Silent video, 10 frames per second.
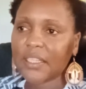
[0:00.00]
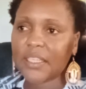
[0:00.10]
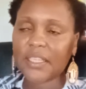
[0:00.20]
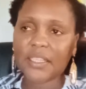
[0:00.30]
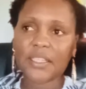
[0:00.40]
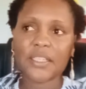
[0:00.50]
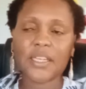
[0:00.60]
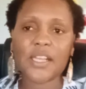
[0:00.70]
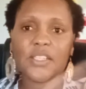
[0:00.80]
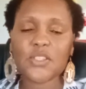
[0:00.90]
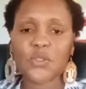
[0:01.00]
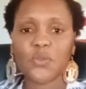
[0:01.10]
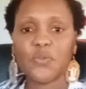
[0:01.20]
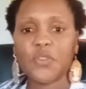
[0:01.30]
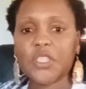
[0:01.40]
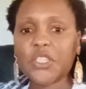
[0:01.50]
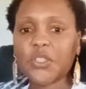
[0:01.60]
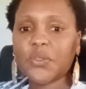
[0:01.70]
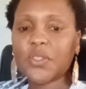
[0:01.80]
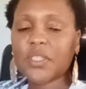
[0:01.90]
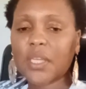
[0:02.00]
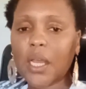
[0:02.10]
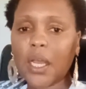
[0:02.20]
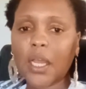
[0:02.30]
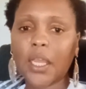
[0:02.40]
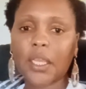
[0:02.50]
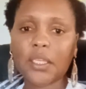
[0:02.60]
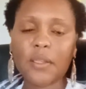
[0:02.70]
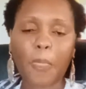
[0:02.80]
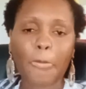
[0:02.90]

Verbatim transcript: think in the last two videos i